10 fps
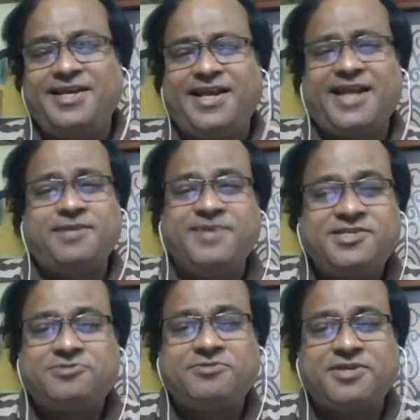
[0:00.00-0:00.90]

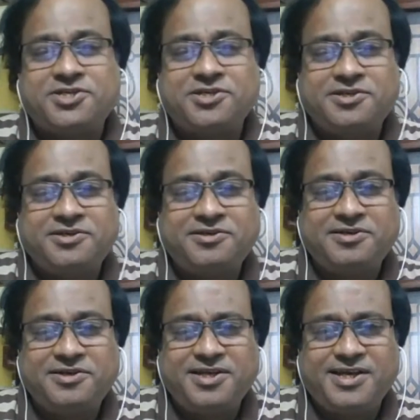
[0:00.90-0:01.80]
administration
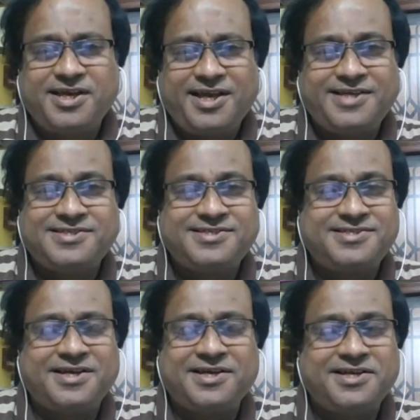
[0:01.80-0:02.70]

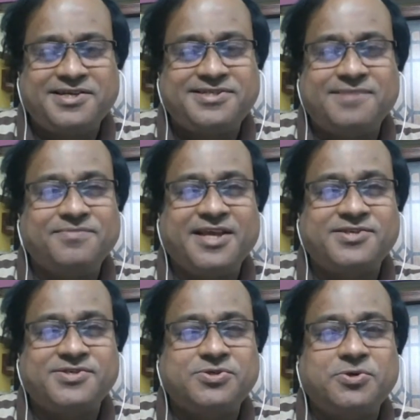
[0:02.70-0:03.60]
is something
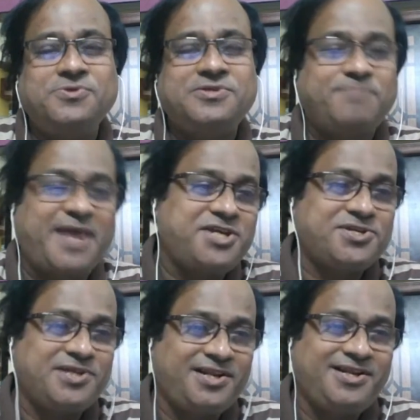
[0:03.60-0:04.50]
so
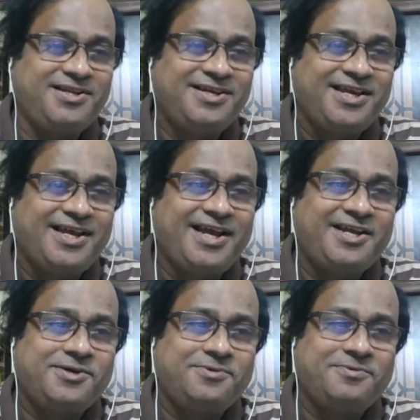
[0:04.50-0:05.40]
special.
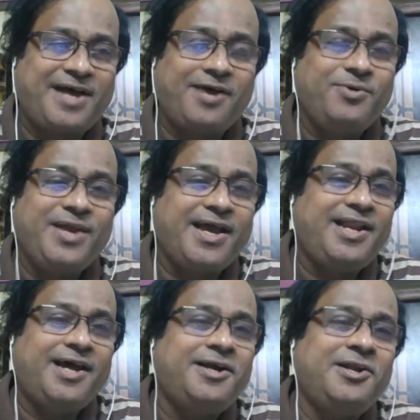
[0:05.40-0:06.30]
And I
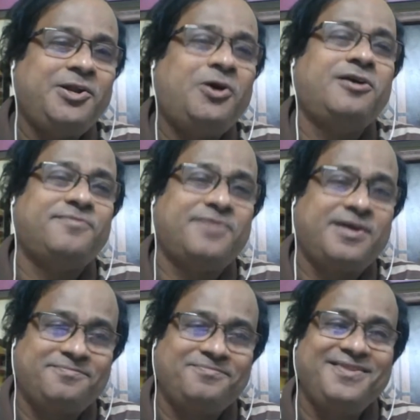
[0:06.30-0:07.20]
learn a lot
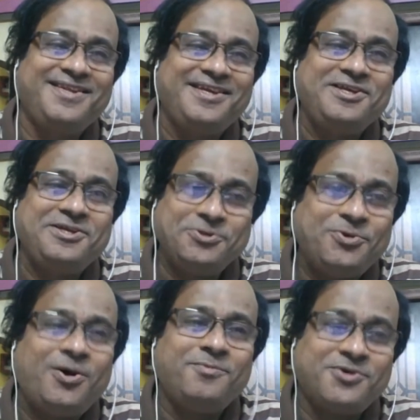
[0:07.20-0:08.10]
from you,
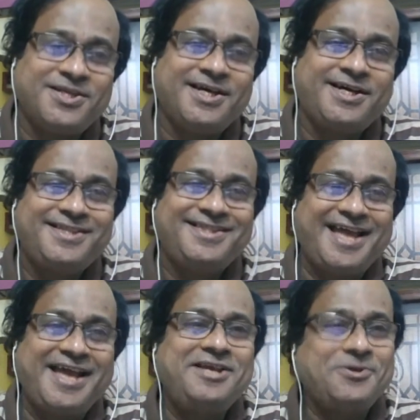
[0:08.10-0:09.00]
Amiyoda.
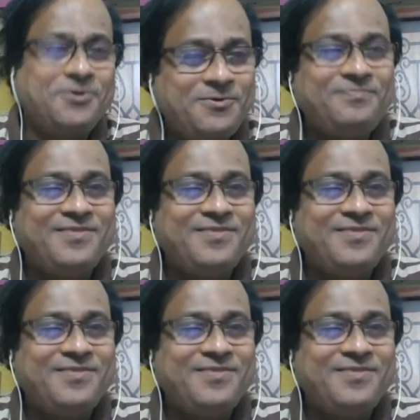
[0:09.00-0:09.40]
Thank you